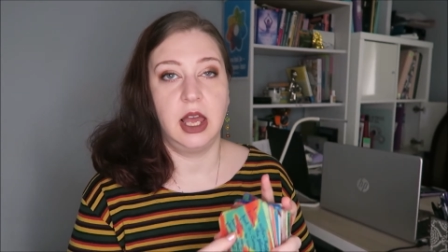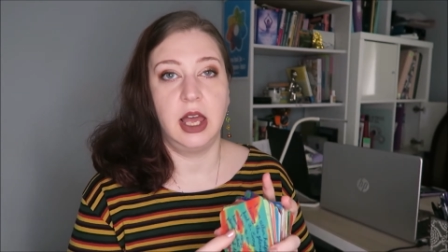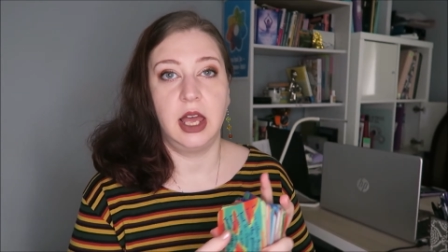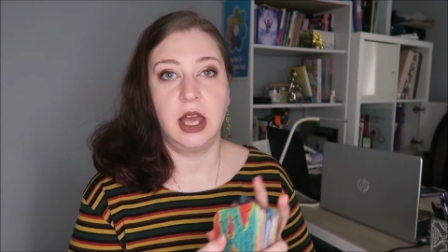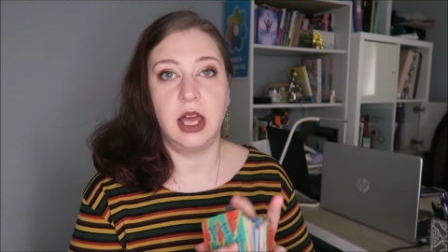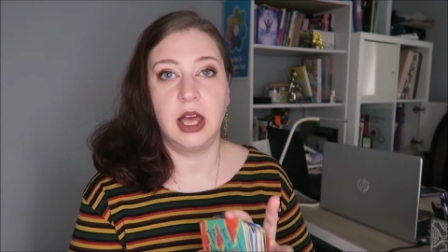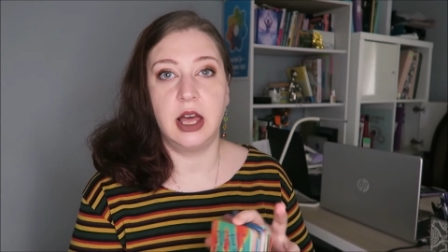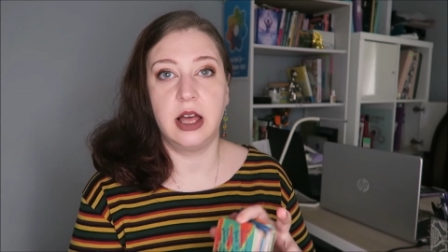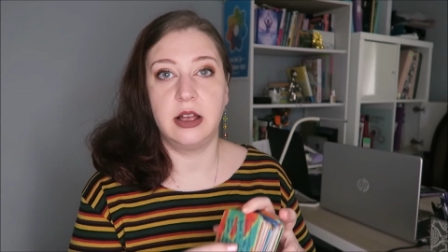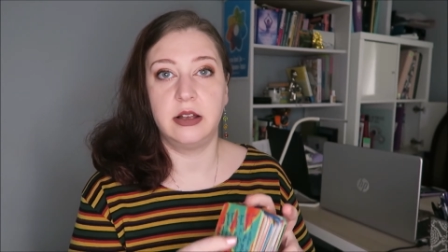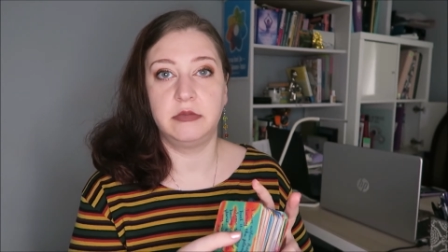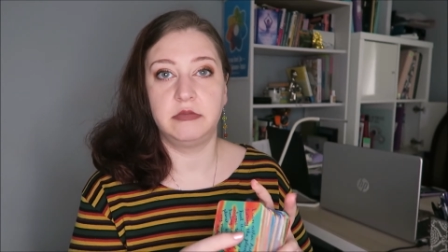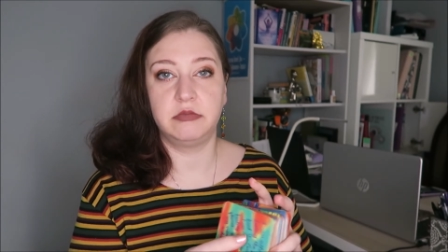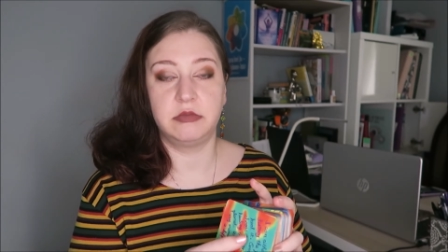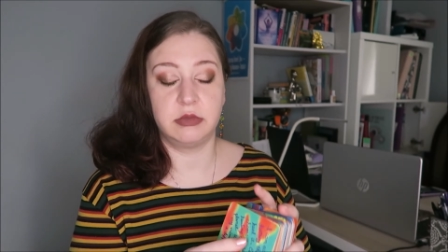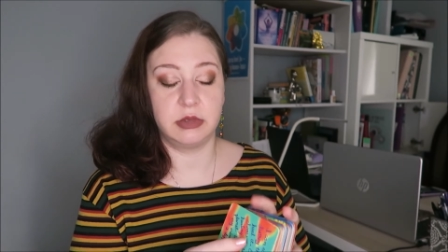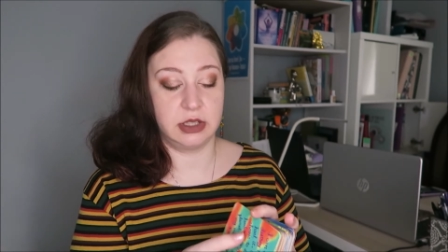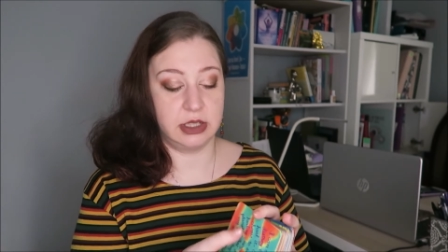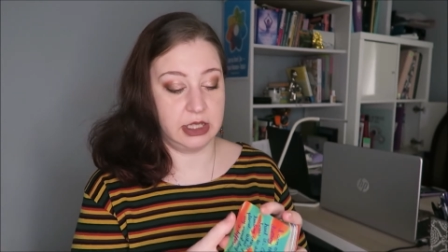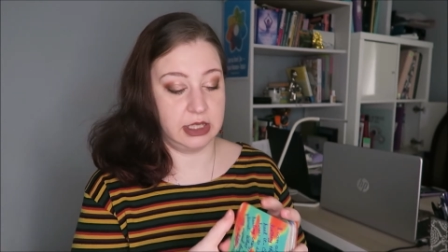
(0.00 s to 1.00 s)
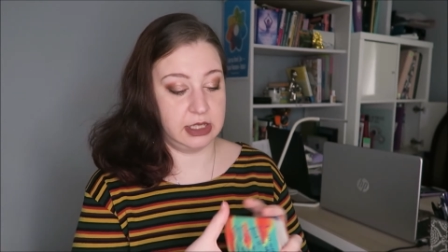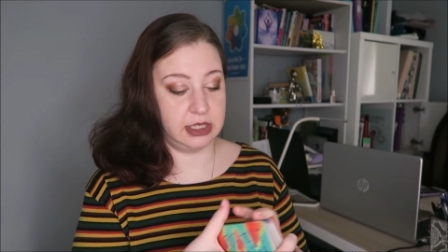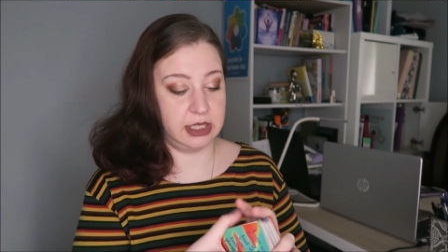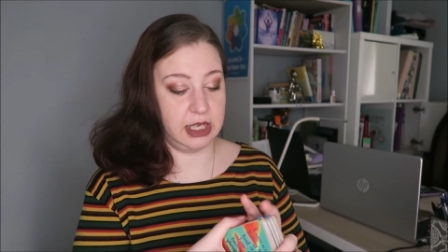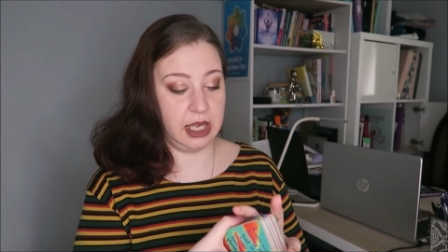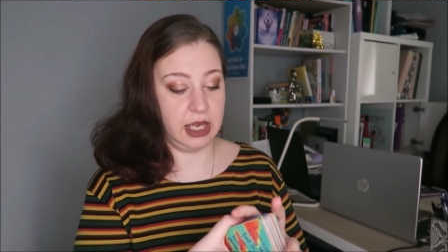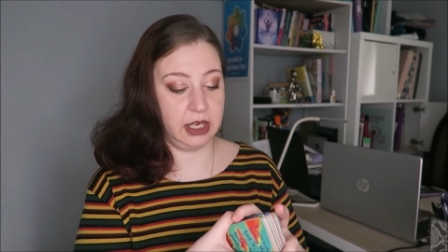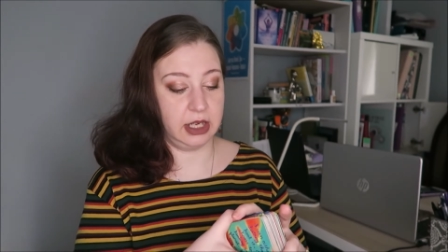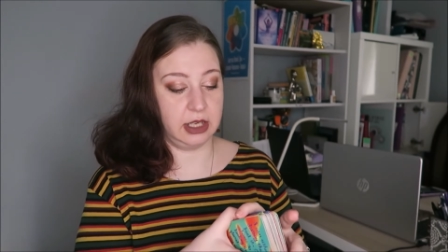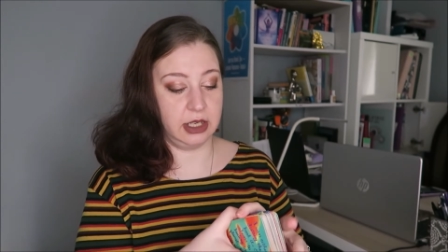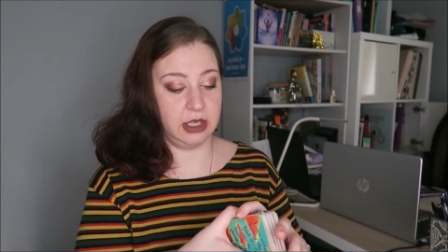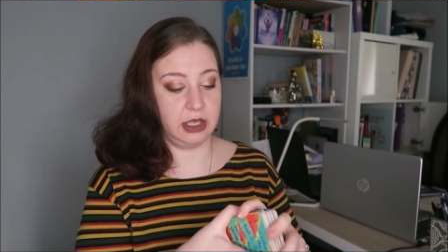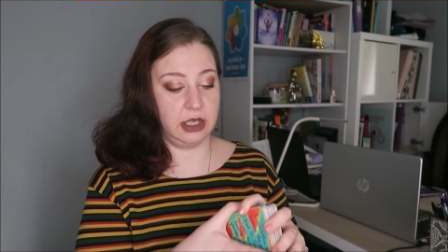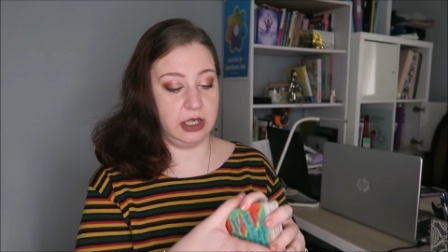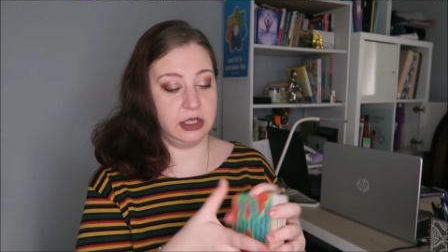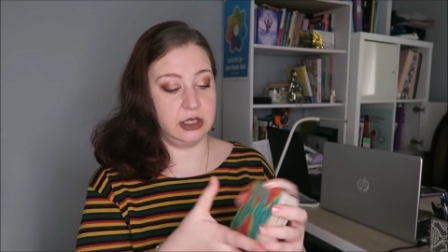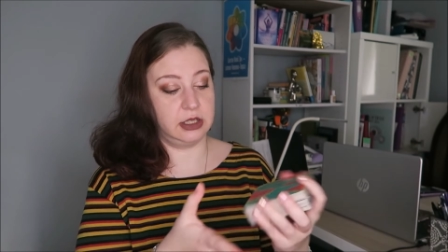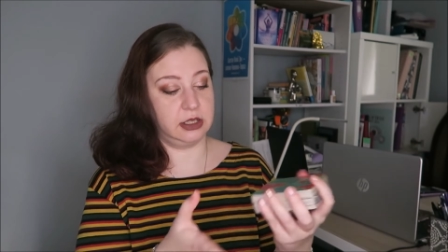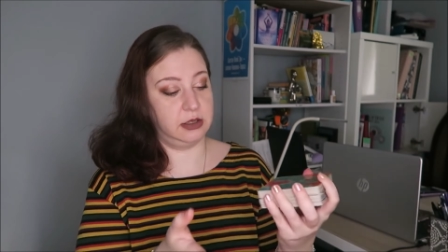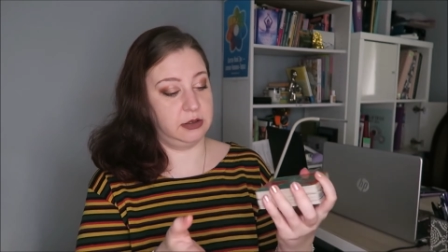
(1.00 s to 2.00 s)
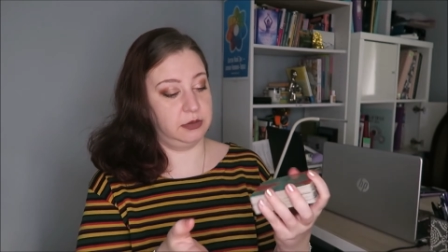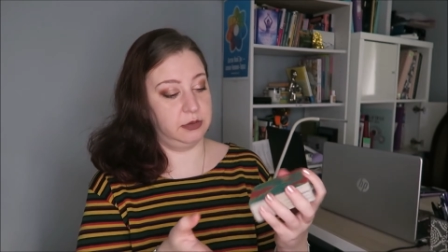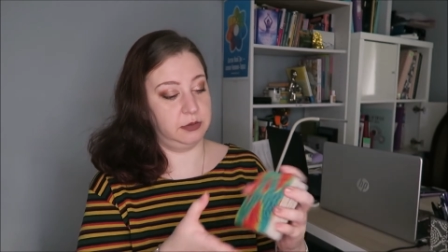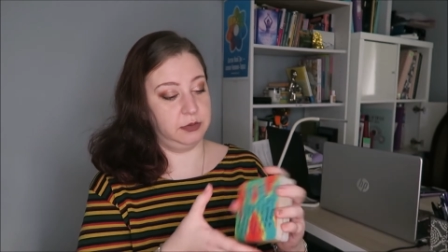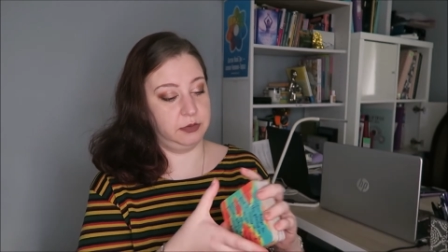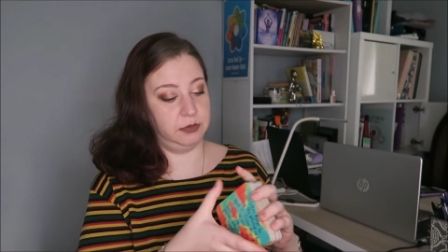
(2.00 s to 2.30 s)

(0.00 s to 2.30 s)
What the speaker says: The deck is